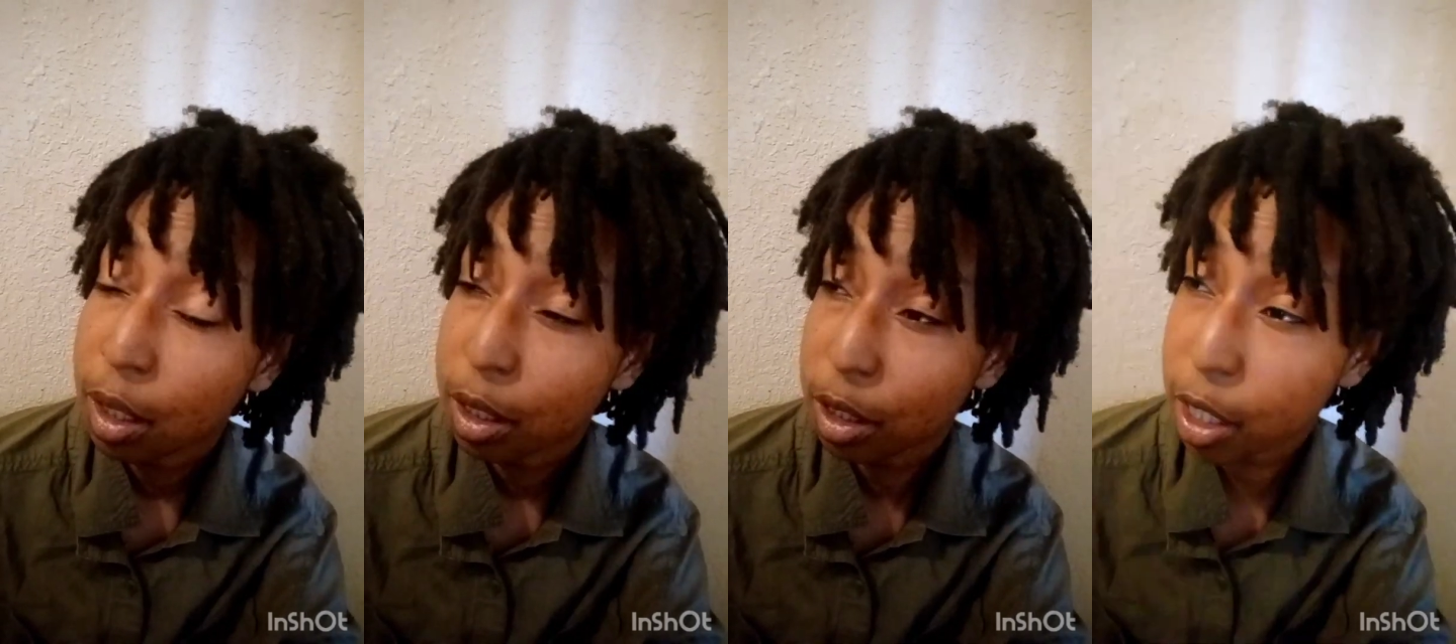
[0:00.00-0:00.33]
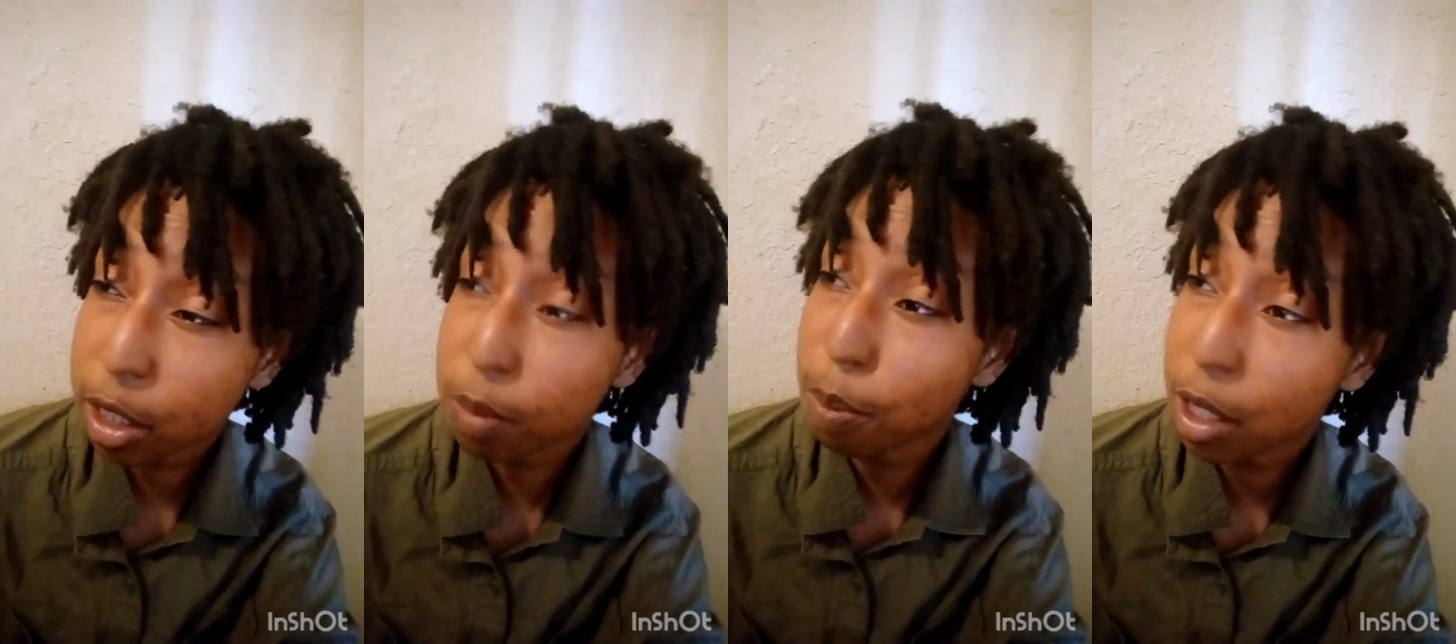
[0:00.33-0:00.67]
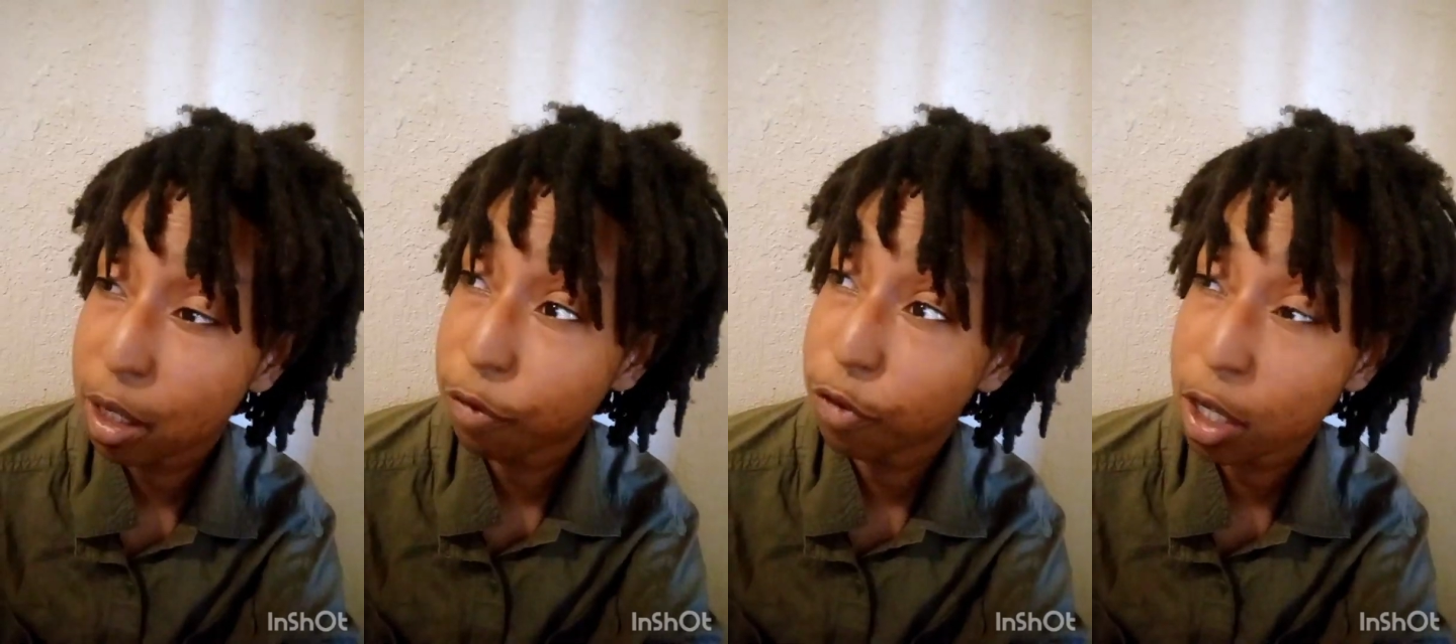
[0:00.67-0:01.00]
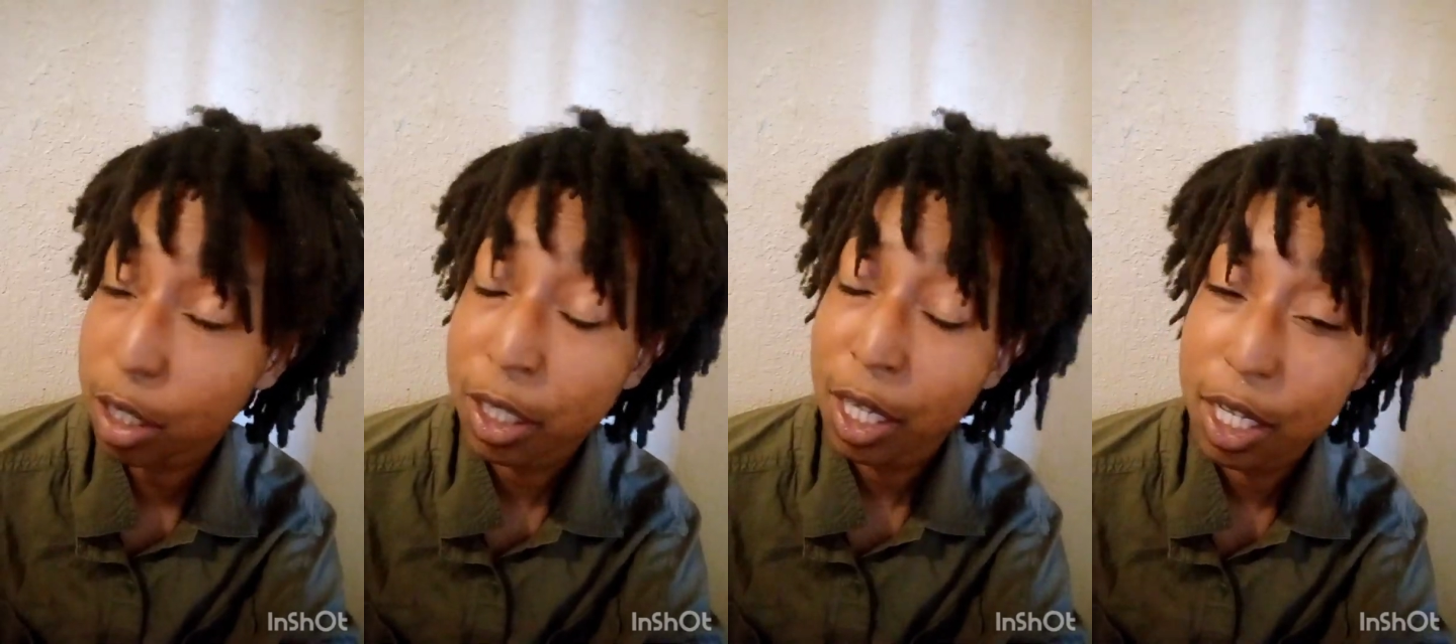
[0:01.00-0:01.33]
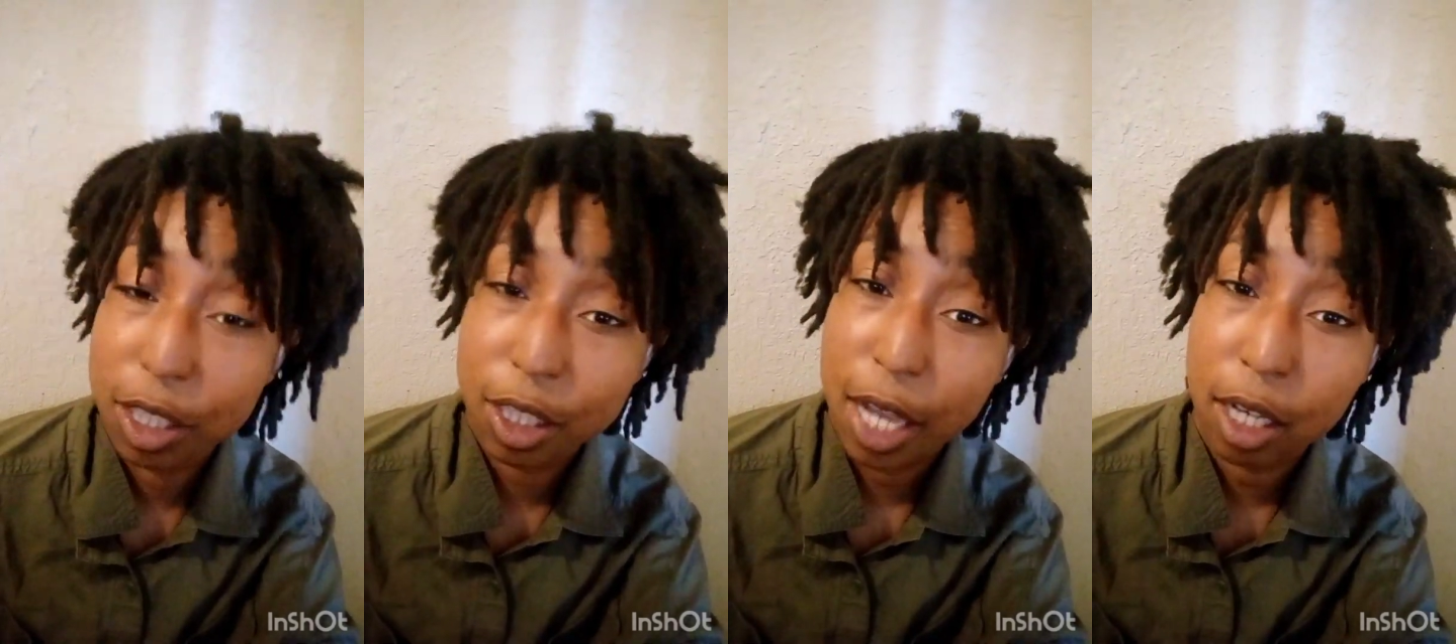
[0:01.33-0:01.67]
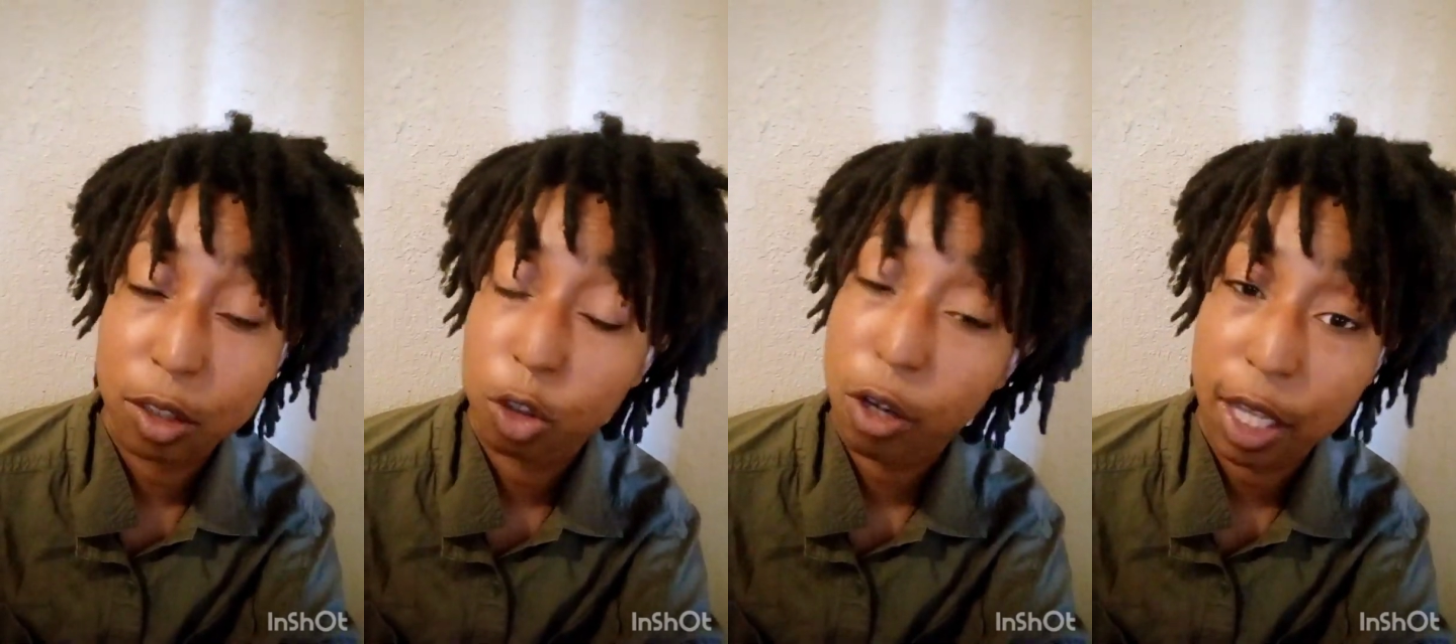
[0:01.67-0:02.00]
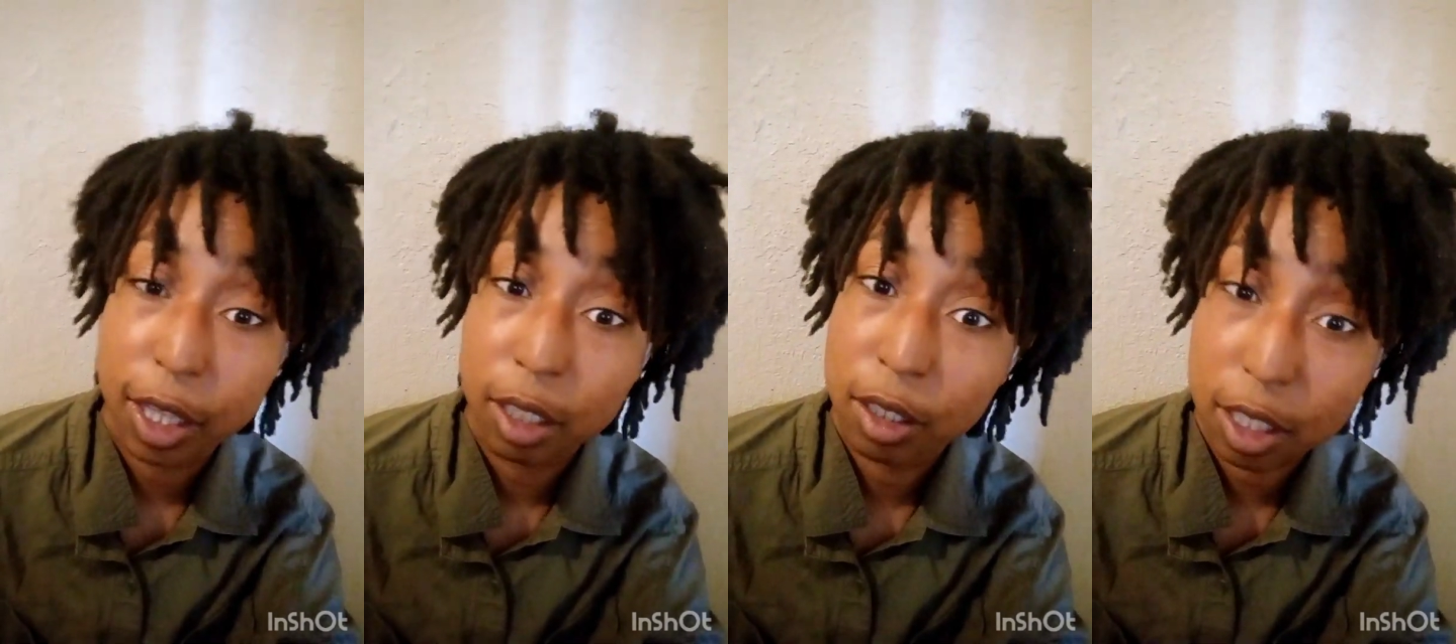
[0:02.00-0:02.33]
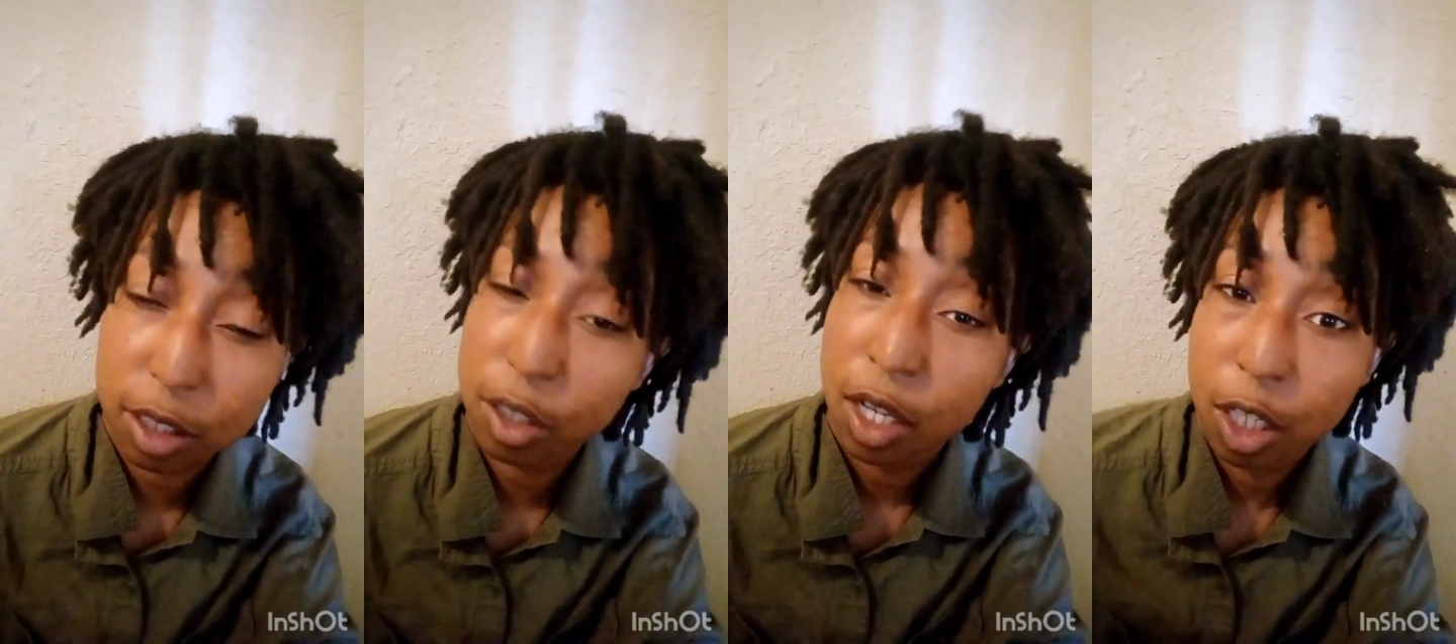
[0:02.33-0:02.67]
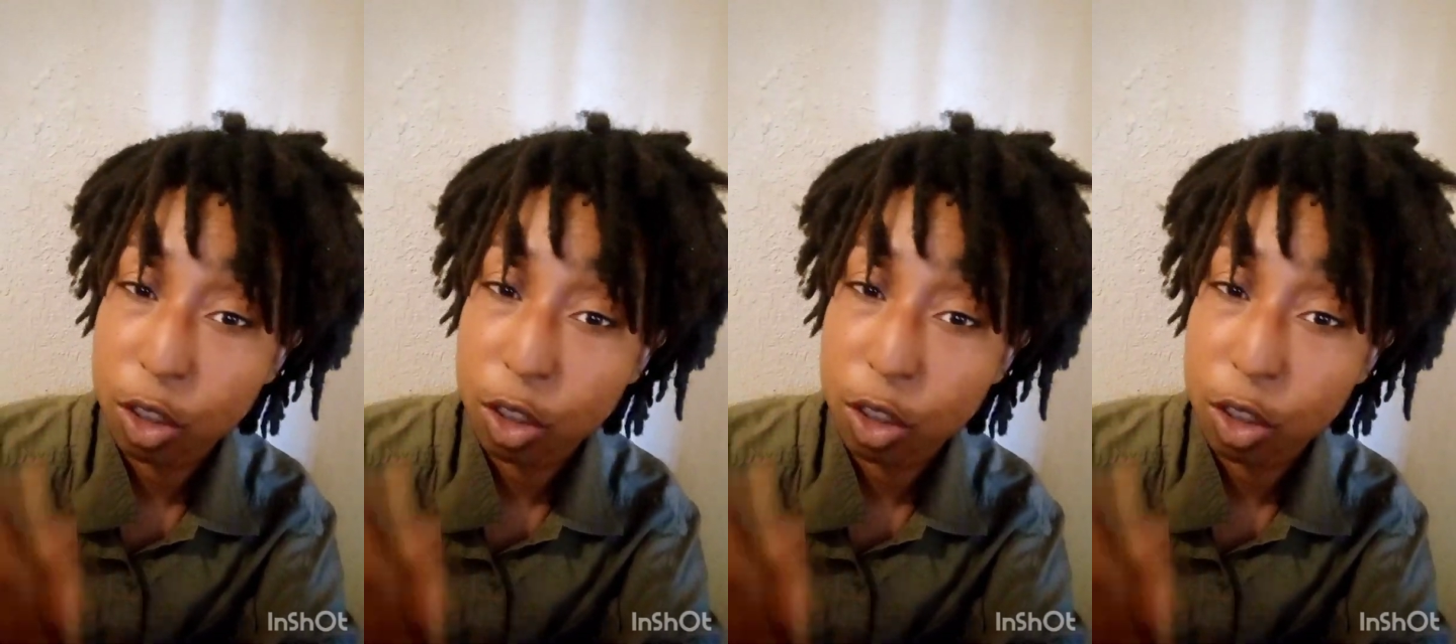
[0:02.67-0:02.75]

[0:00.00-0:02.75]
This motherfucker is not trying to listen